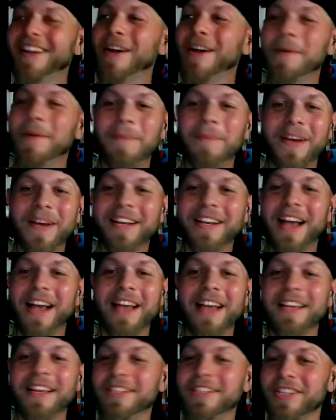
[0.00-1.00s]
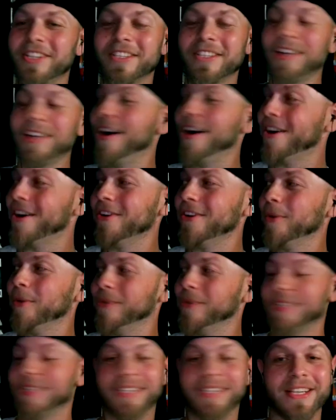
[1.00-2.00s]
But Arnold
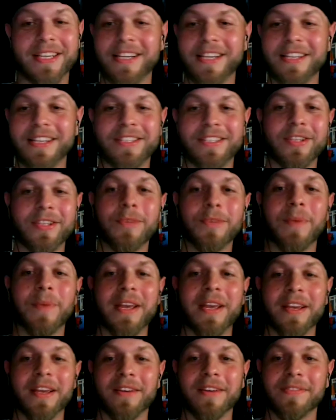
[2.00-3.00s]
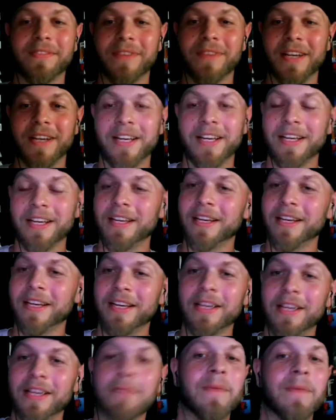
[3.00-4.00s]
was, he's too big of
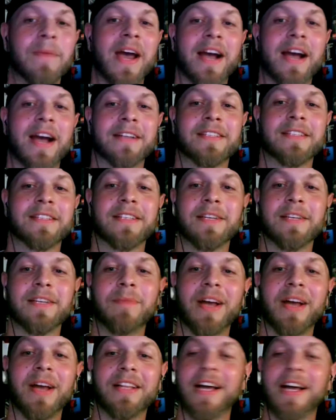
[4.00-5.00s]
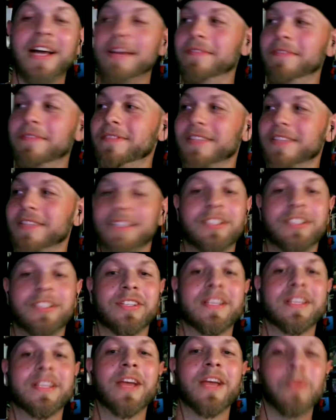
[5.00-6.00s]
impact in my life to
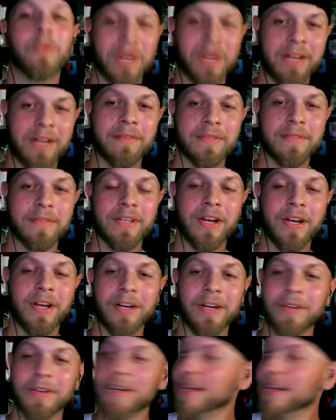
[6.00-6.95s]
just get rid of. So